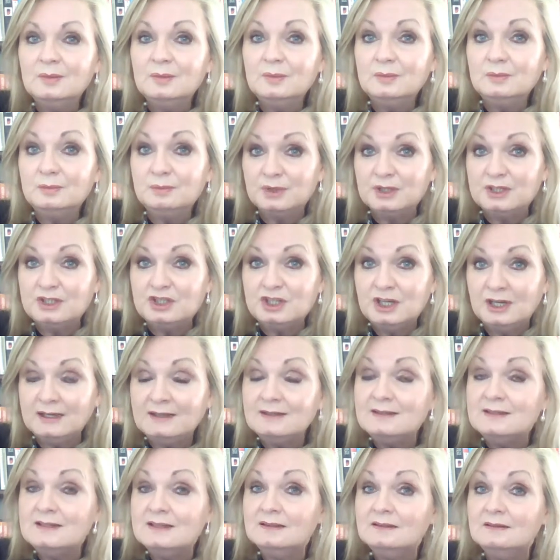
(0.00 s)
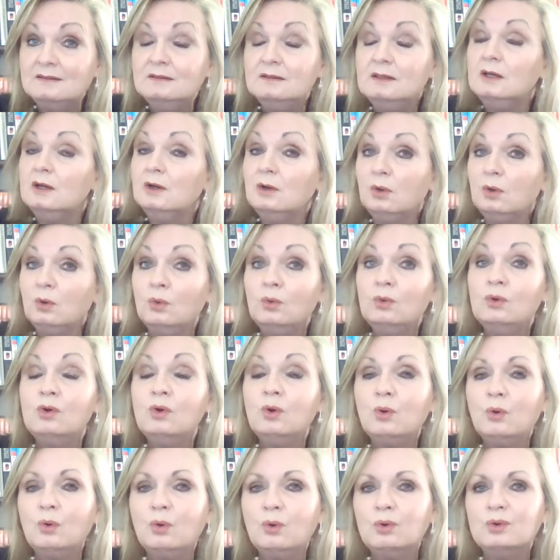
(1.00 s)
projected or
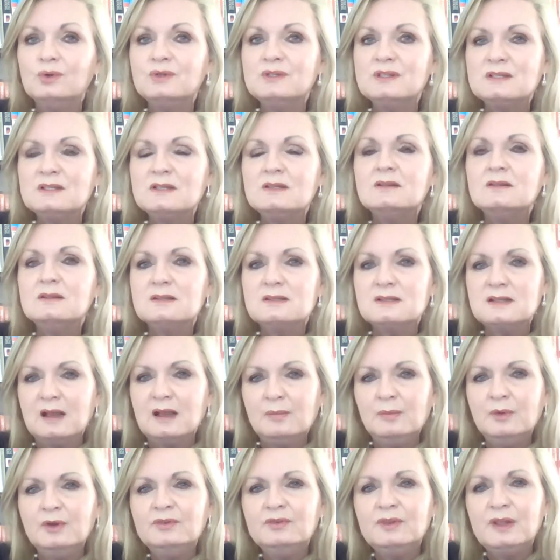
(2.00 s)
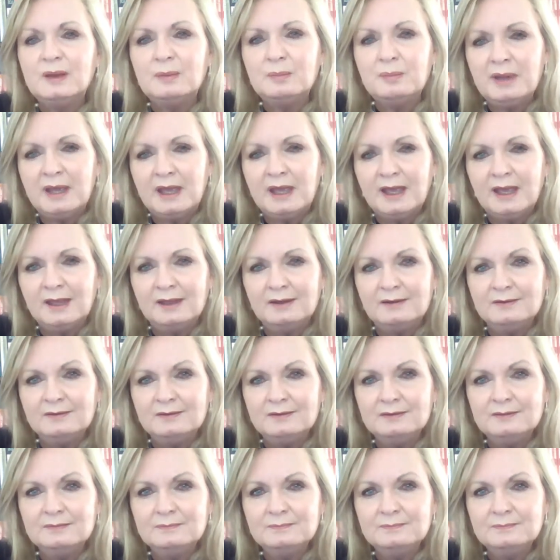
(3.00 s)
caused some of their pain.